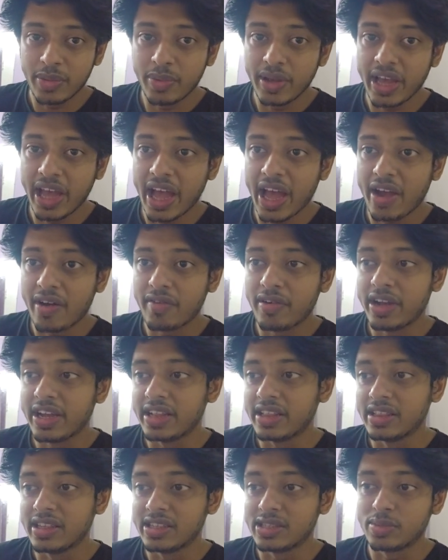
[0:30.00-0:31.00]
we have
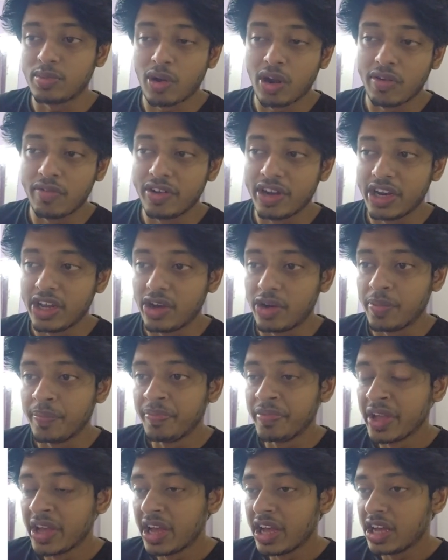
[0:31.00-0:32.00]
in this small video.
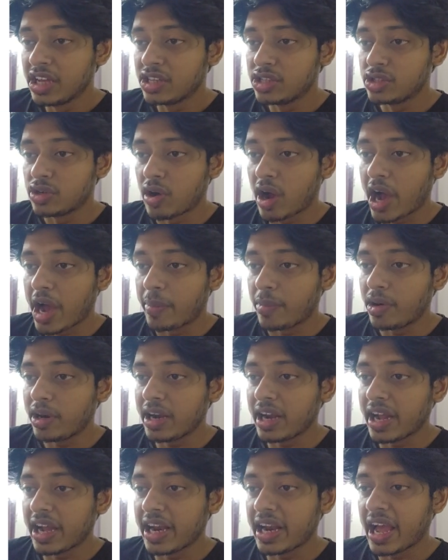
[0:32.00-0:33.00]
So I'm on
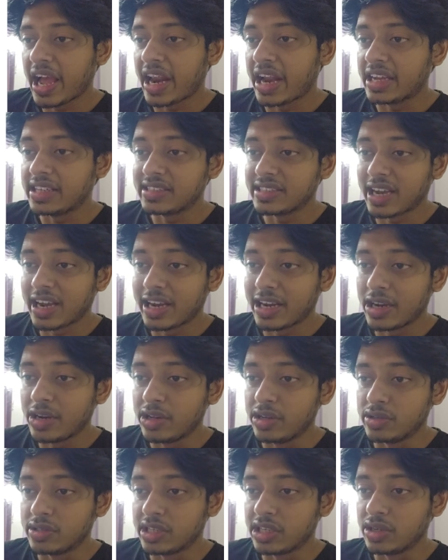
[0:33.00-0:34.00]
Glide and I signed in
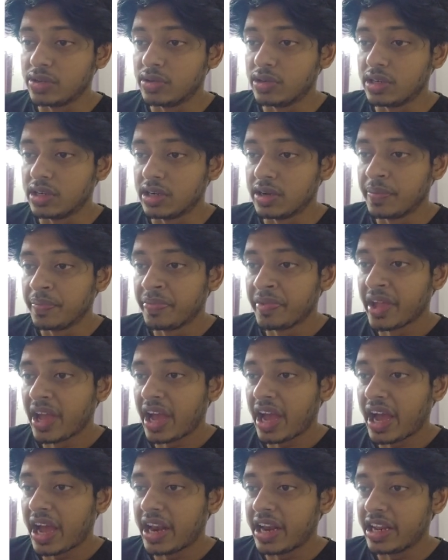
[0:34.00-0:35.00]
using Google,
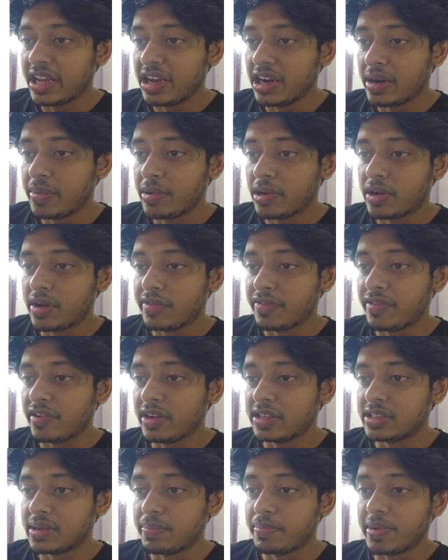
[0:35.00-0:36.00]
and here I'm gonna
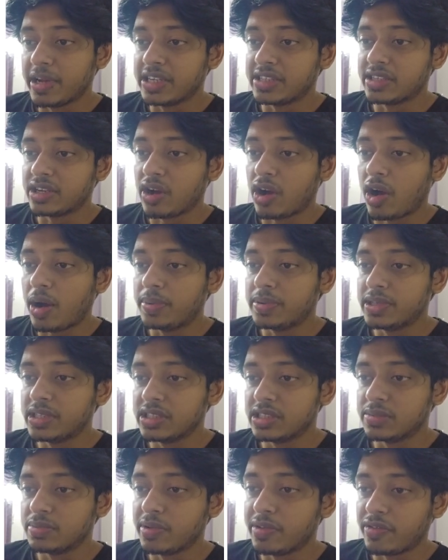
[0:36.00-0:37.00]
fill some basic
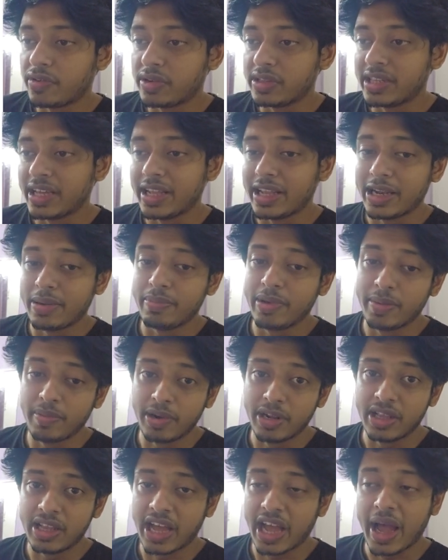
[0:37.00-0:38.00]
options before they let me
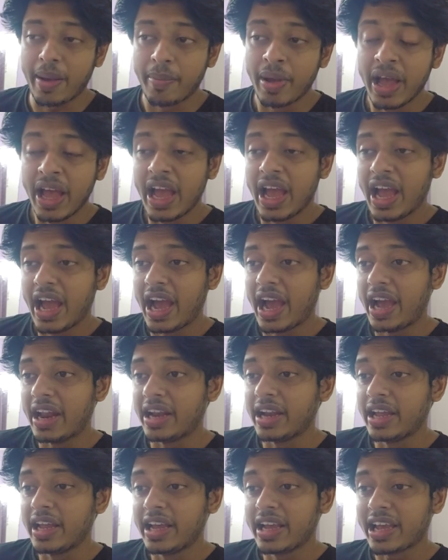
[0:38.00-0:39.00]
build the app.
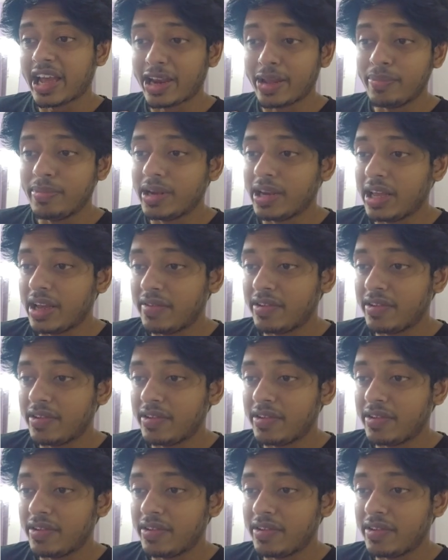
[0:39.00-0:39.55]
And can you believe